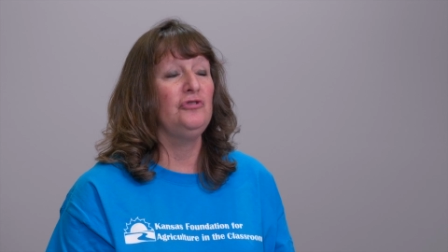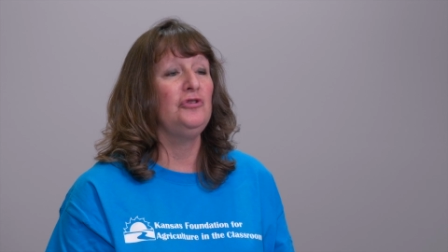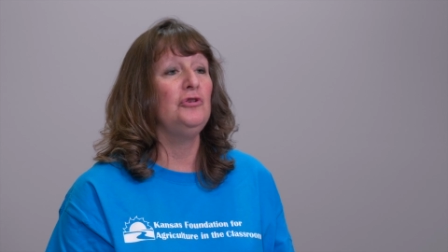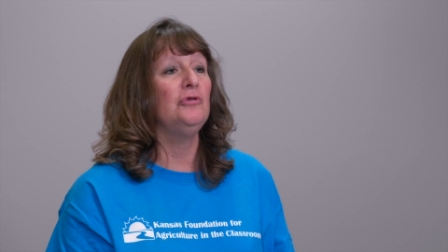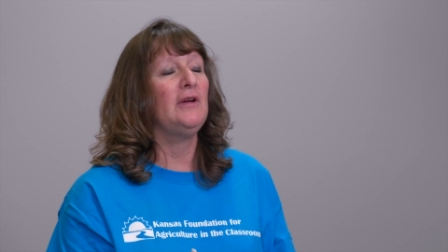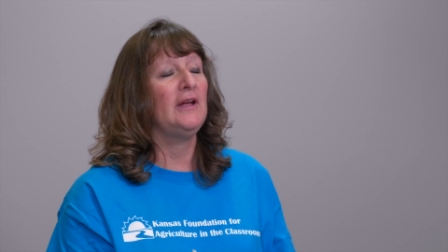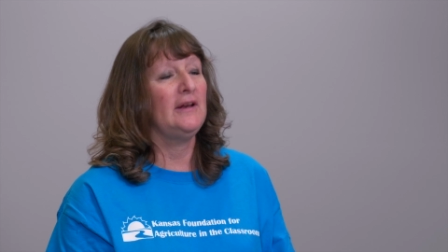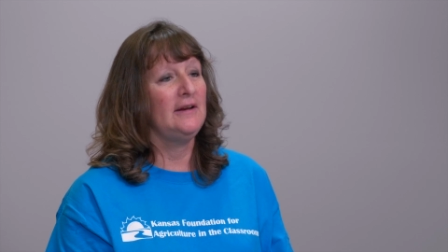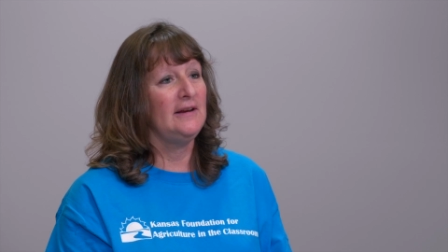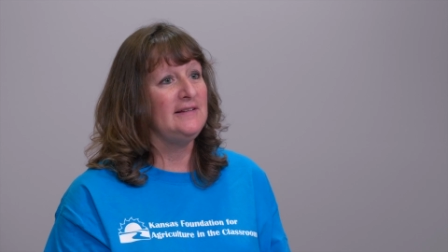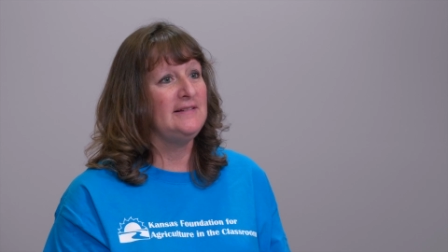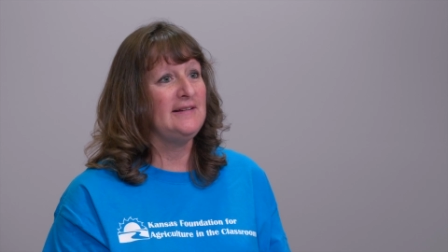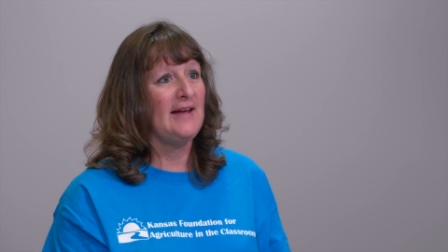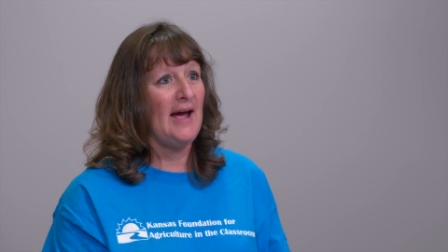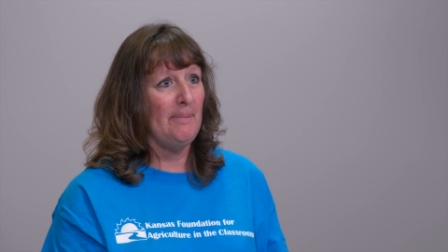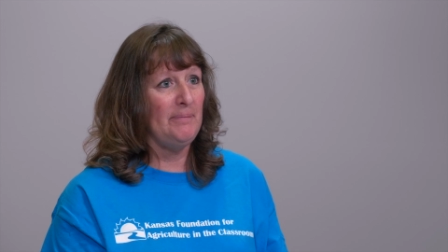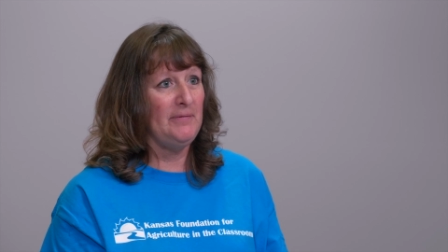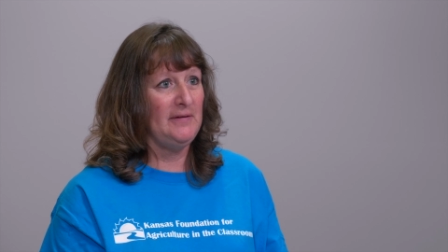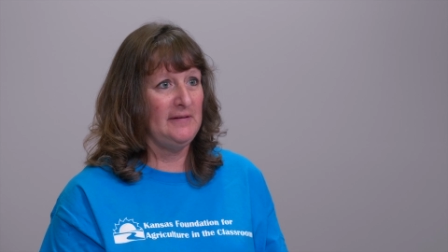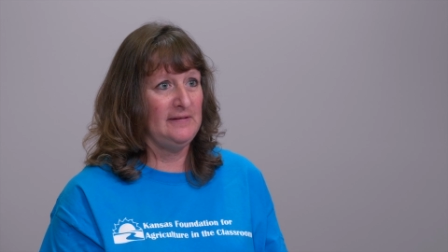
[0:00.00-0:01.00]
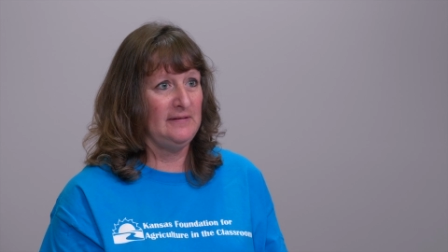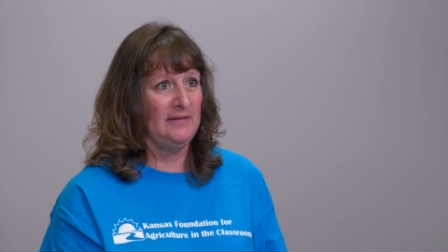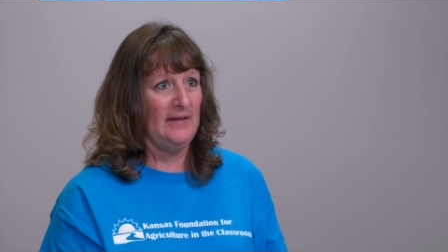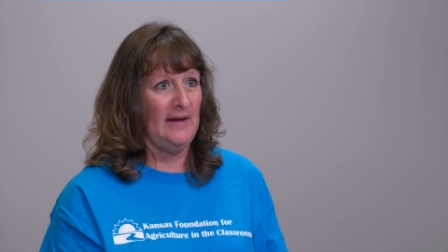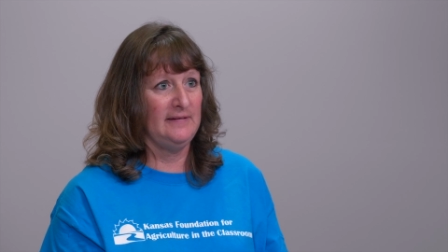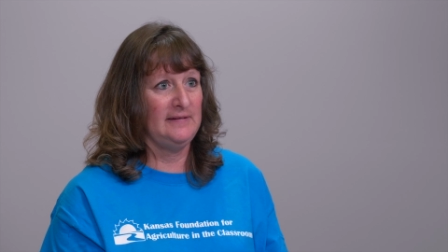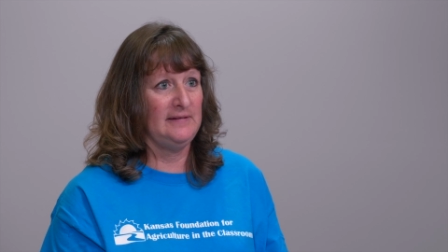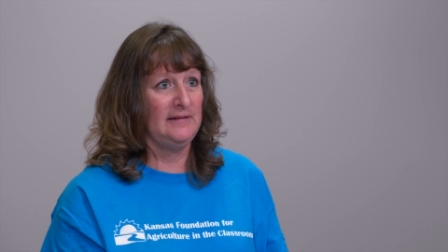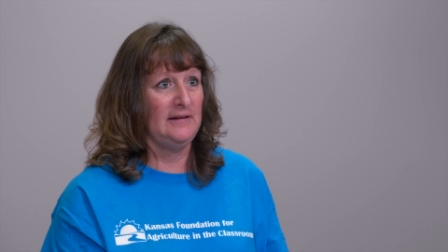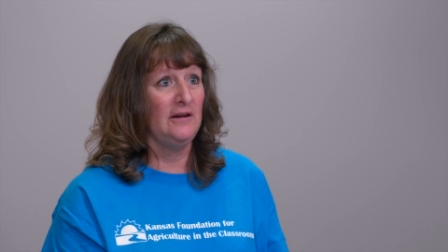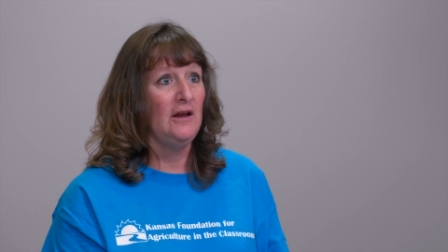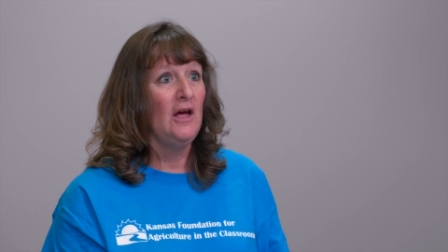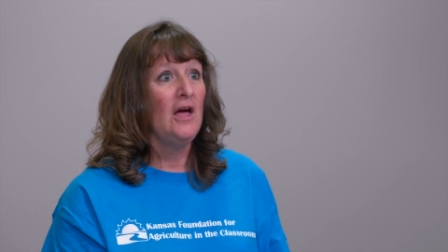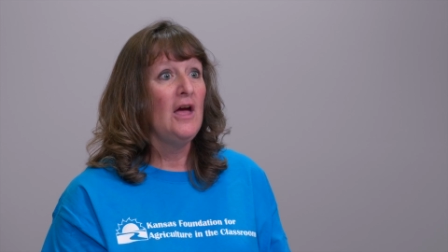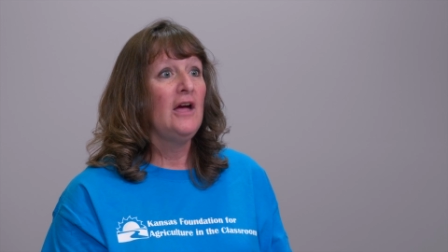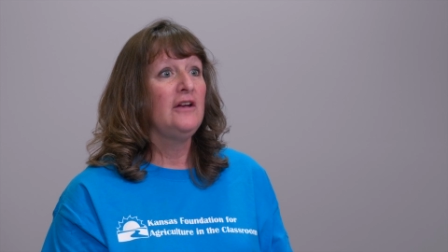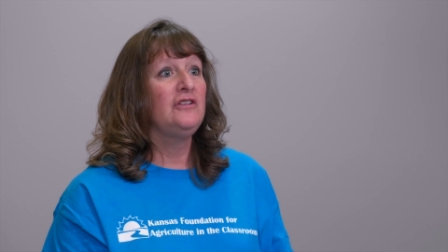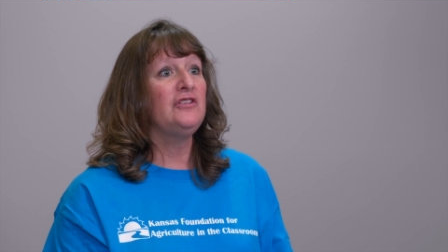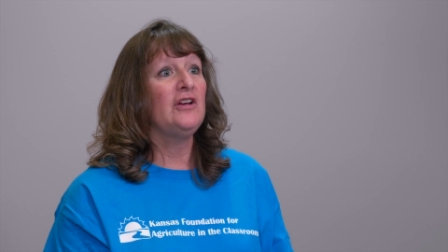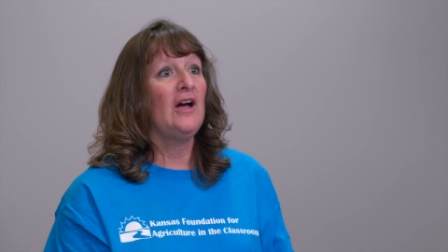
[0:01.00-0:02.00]
You can adapt this lesson
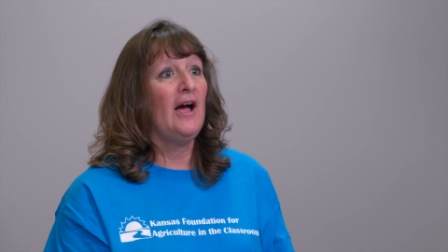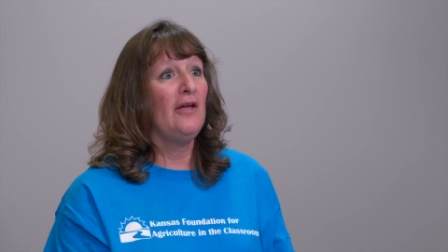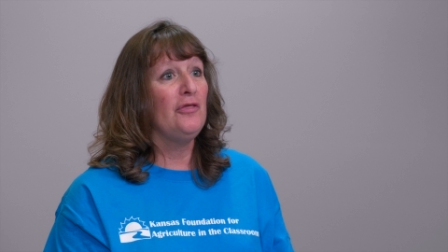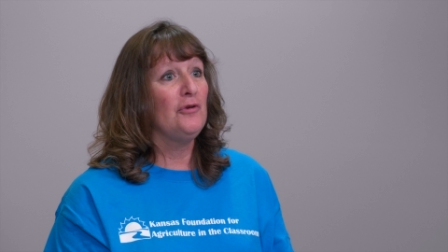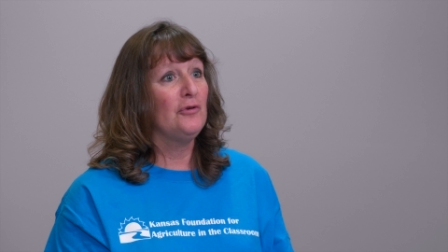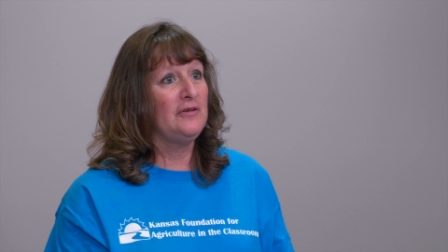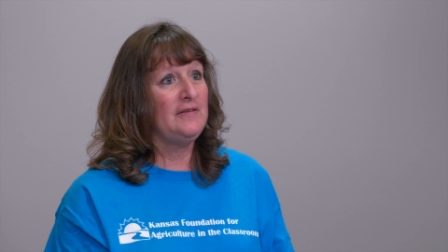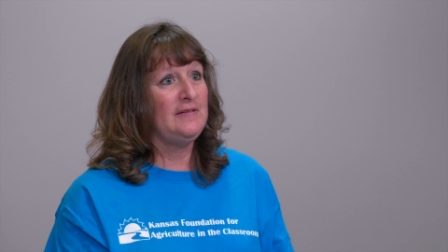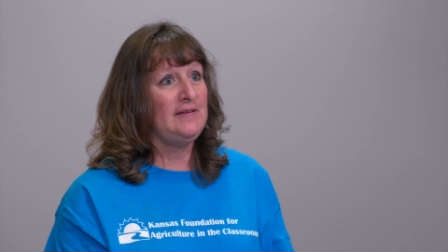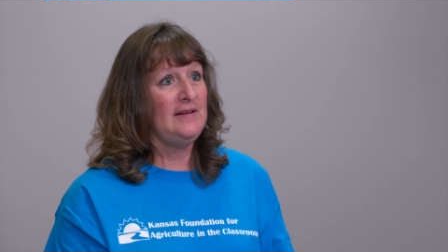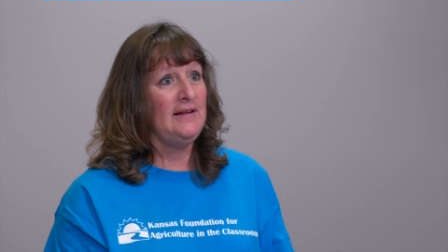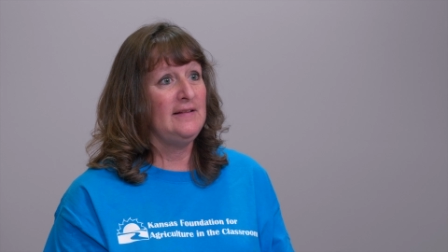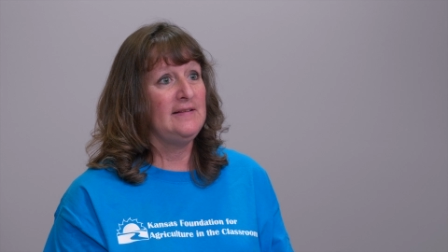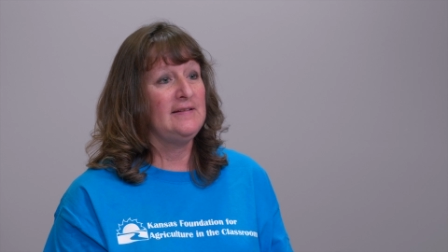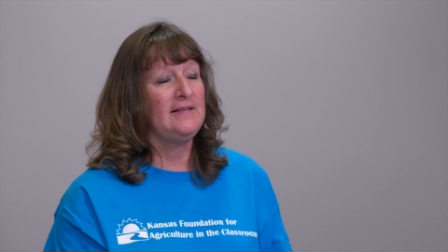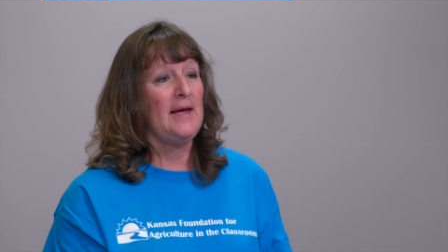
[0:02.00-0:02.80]
to other seeds